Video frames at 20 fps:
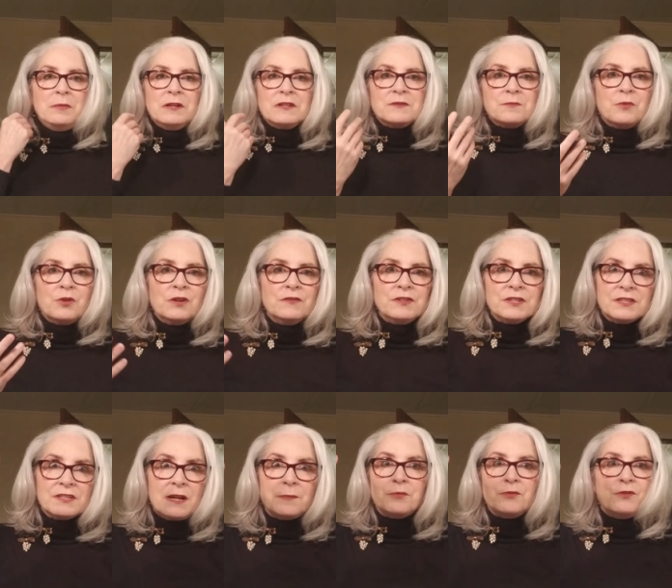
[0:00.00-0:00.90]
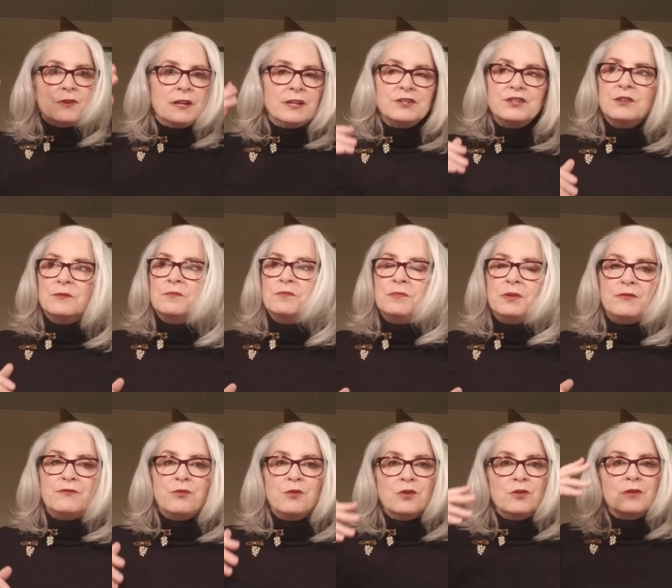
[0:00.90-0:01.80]
it's more of a separation
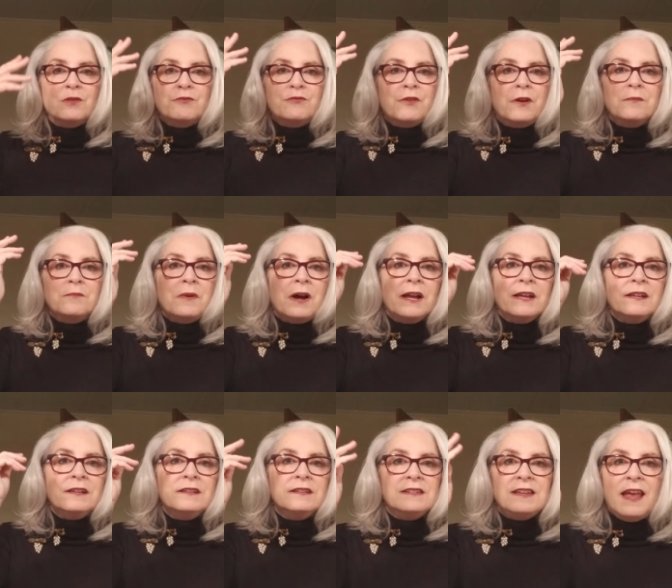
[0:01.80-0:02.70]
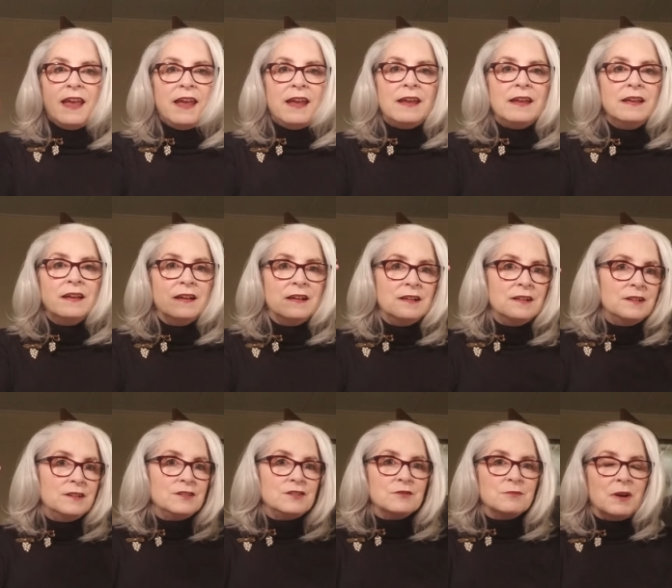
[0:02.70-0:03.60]
from my day
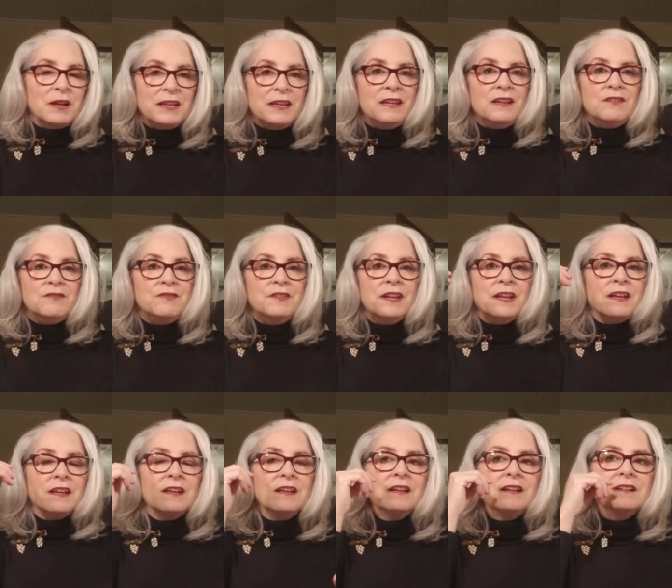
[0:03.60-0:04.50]
to my evening.